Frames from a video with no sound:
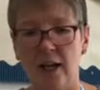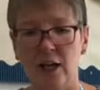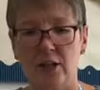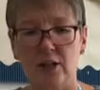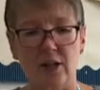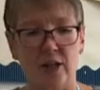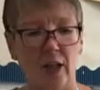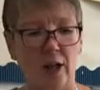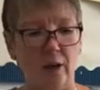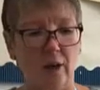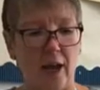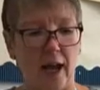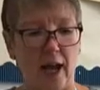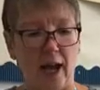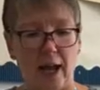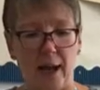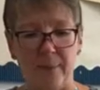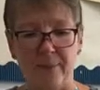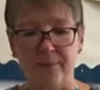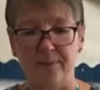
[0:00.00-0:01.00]
So
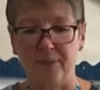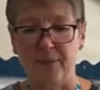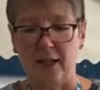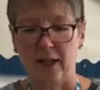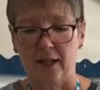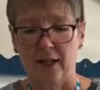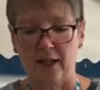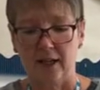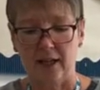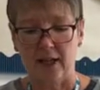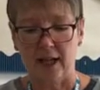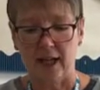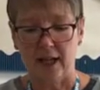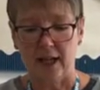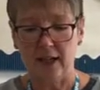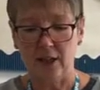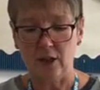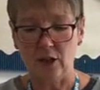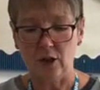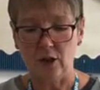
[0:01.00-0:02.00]

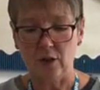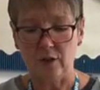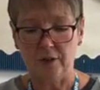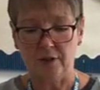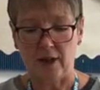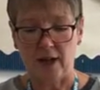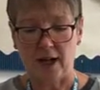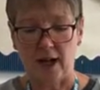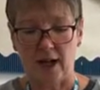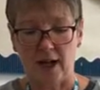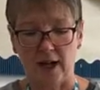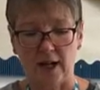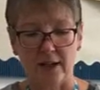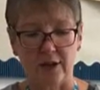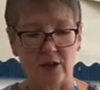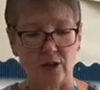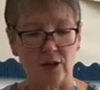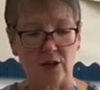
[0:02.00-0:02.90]
can you find